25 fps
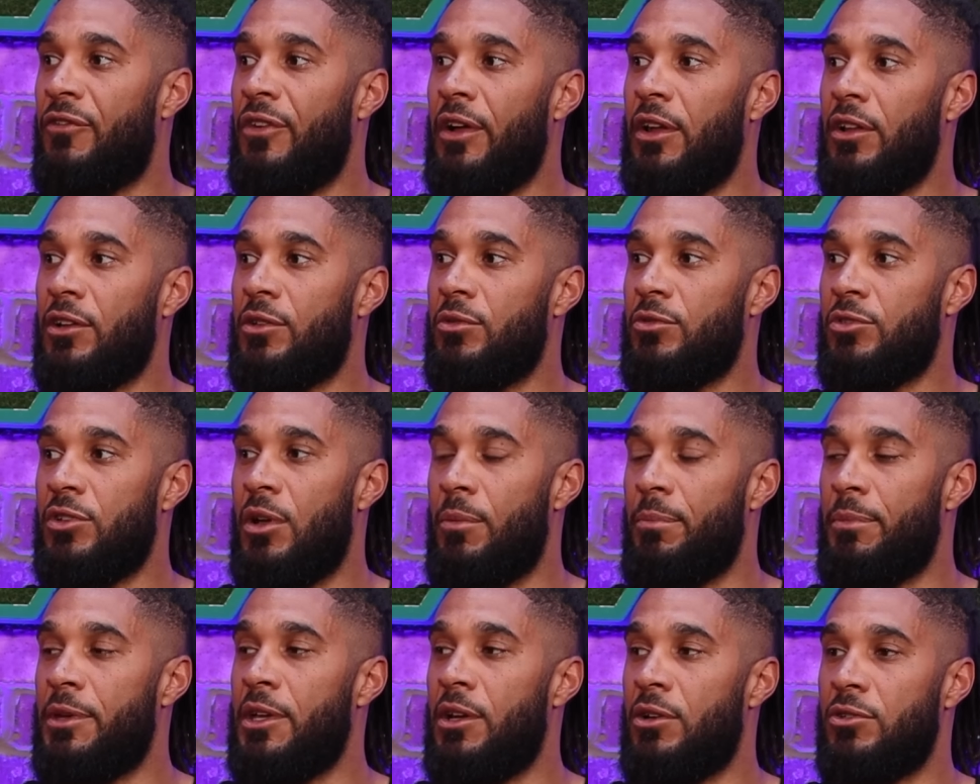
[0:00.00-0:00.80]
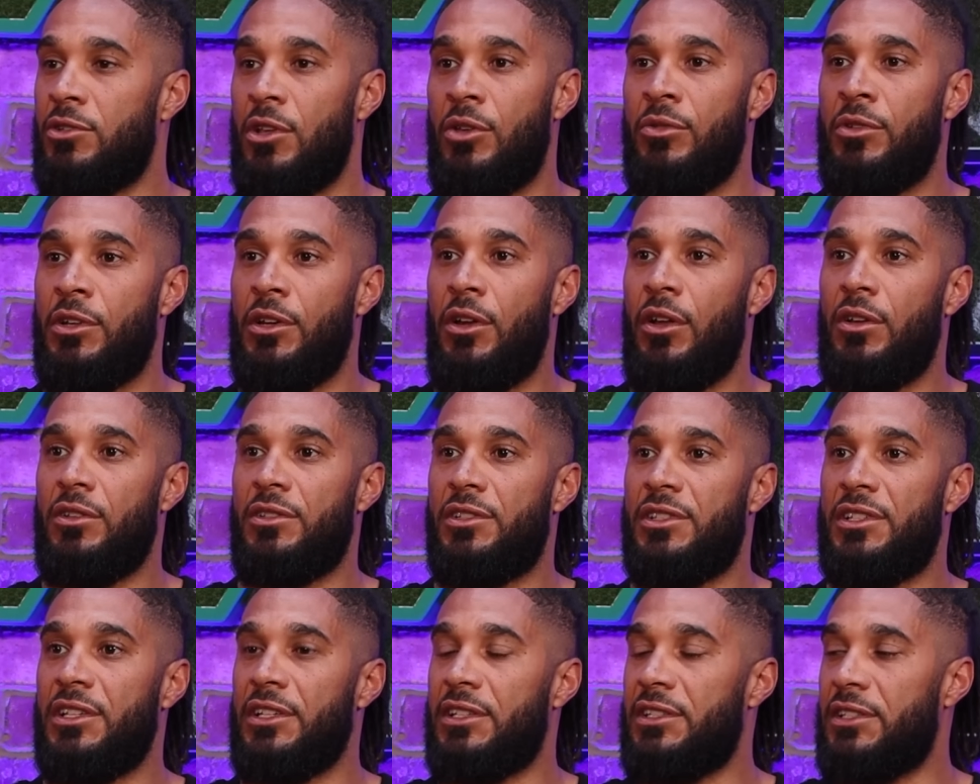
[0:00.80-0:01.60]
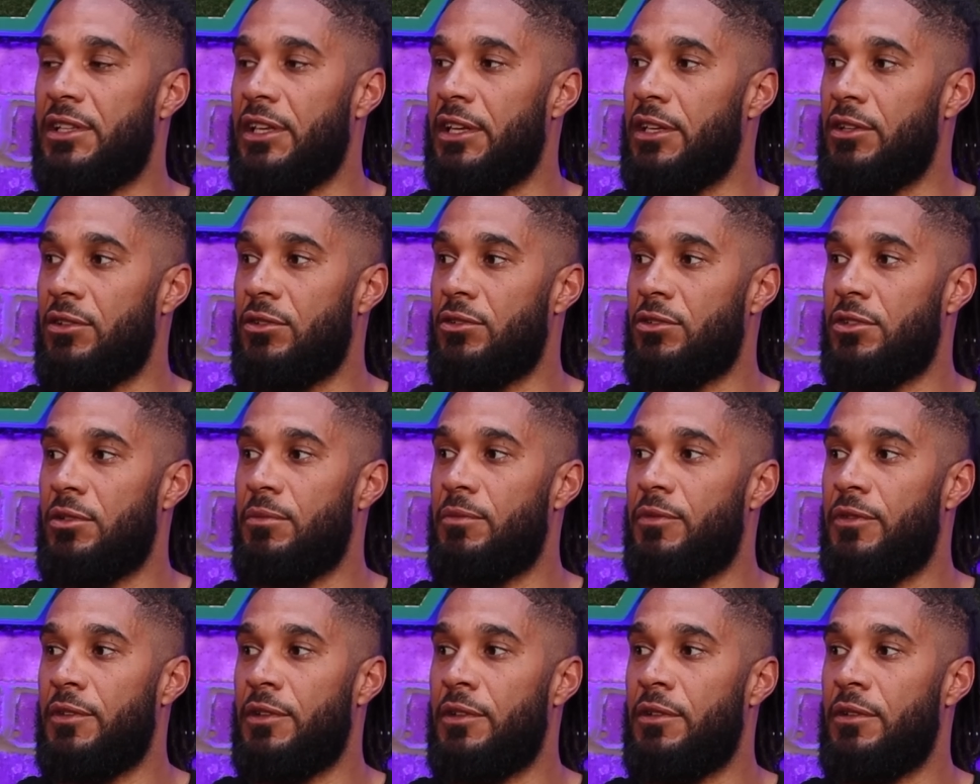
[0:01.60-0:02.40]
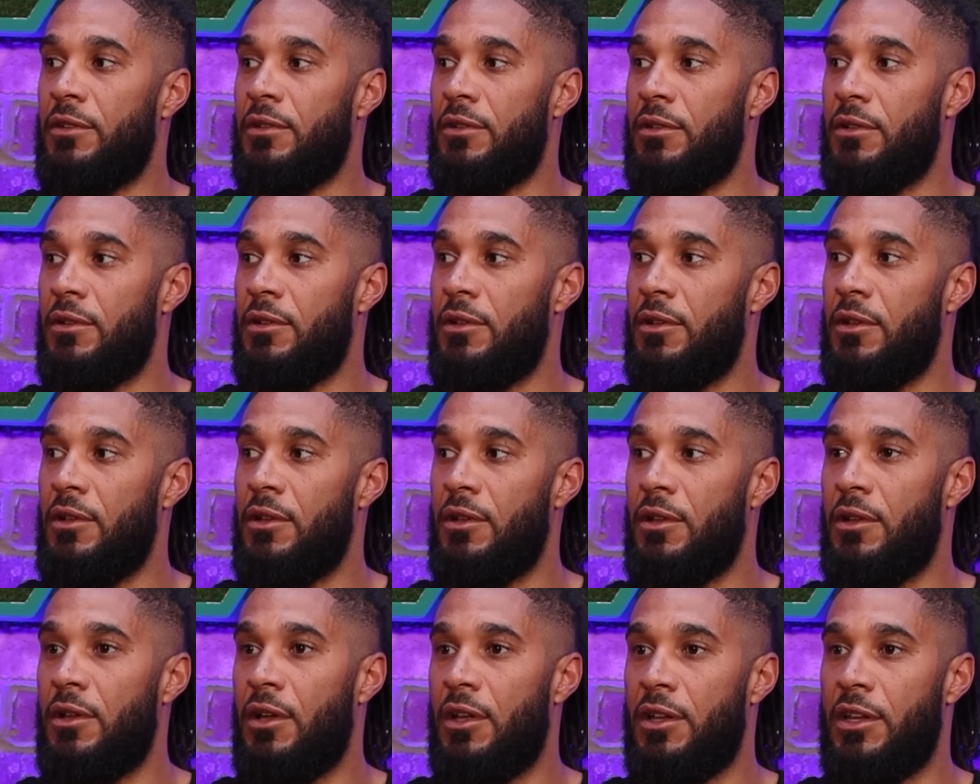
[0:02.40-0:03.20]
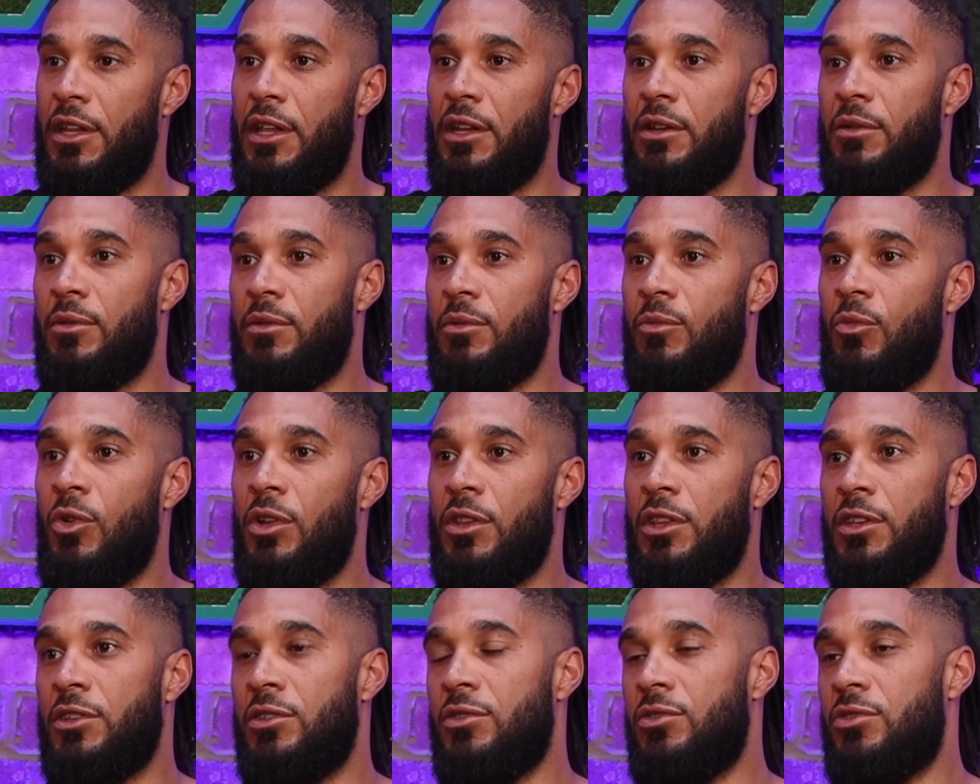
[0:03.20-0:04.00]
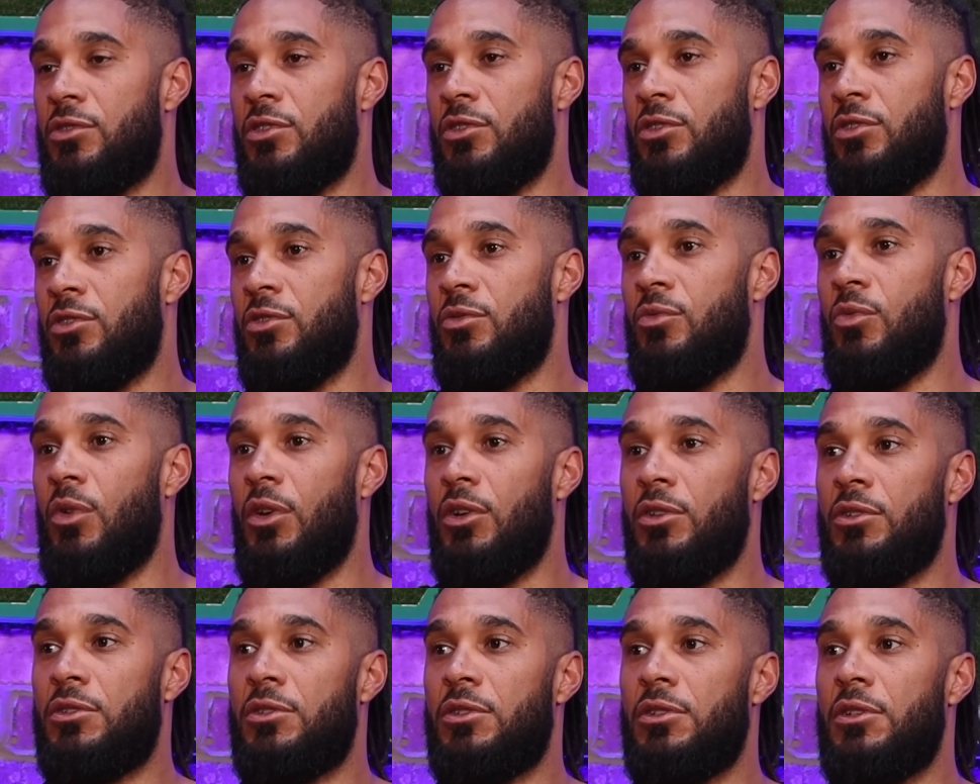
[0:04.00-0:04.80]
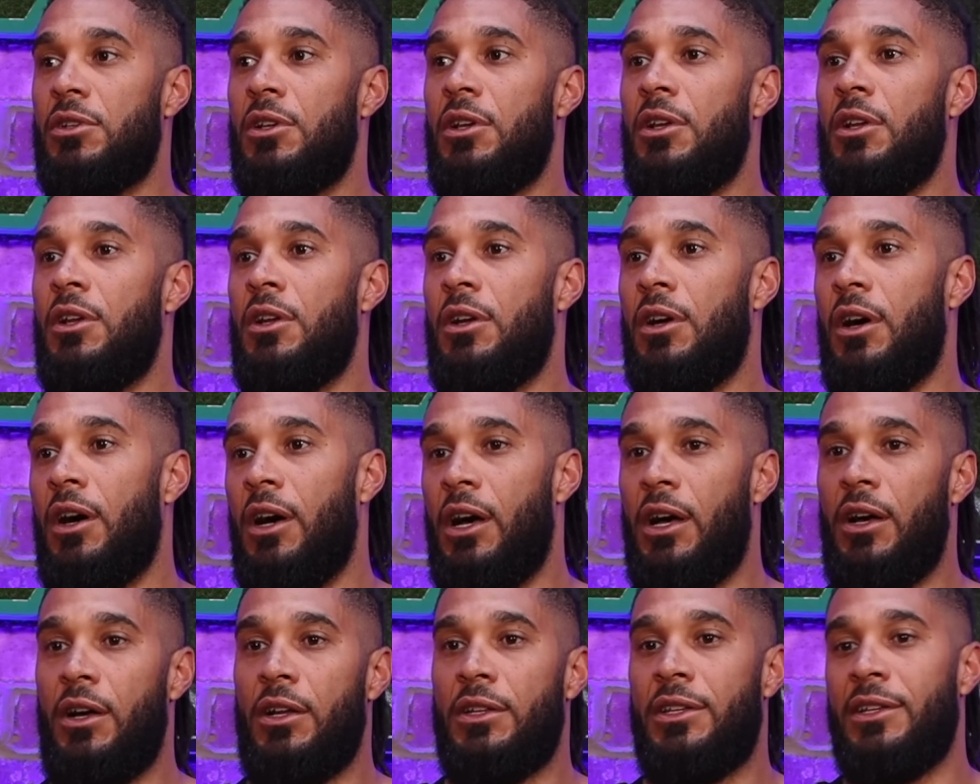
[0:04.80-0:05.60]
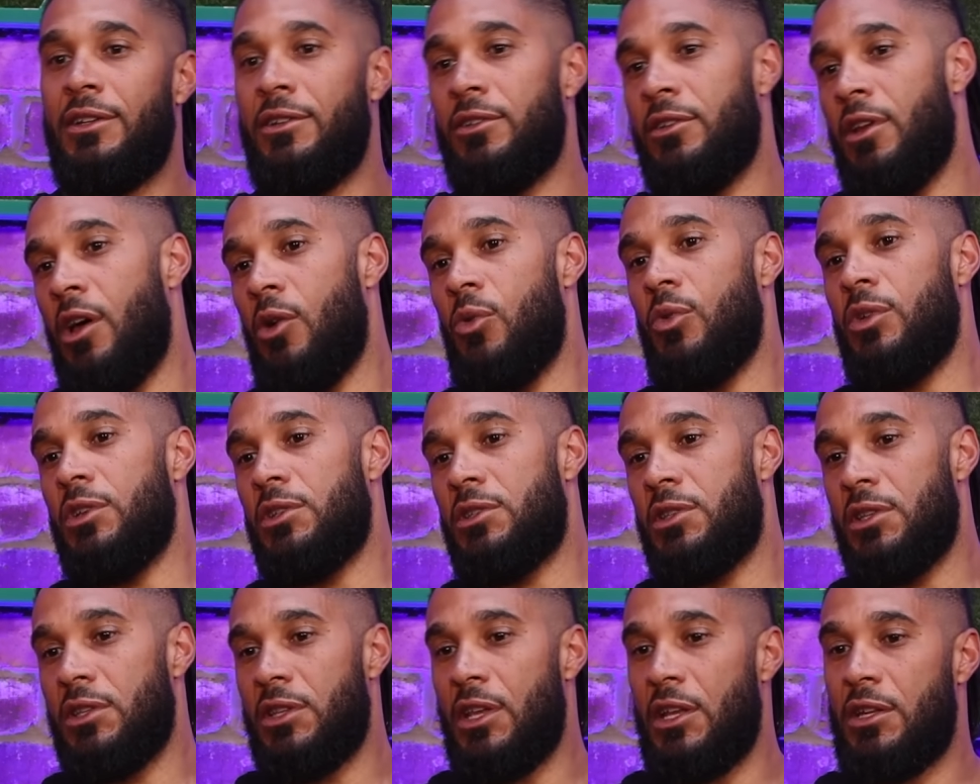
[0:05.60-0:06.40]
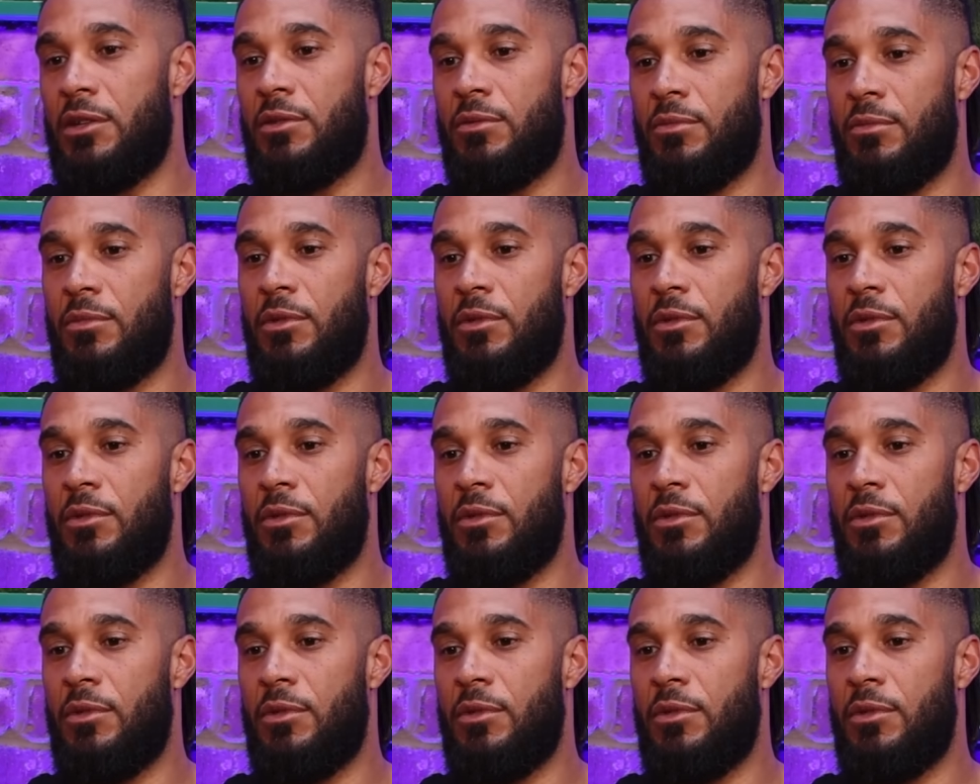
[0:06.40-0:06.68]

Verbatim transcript: because I felt like it was on me. I was only like 16 or something. And then what they used to do was, I, I didn't notice that